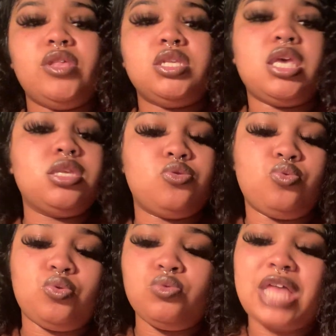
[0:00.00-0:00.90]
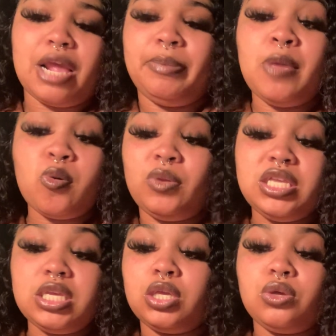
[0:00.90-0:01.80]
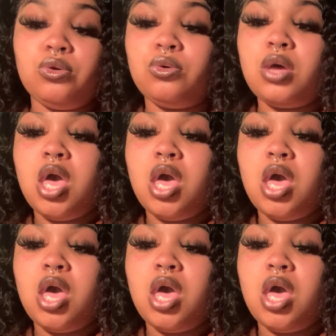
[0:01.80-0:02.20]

this is who's like people pleasing you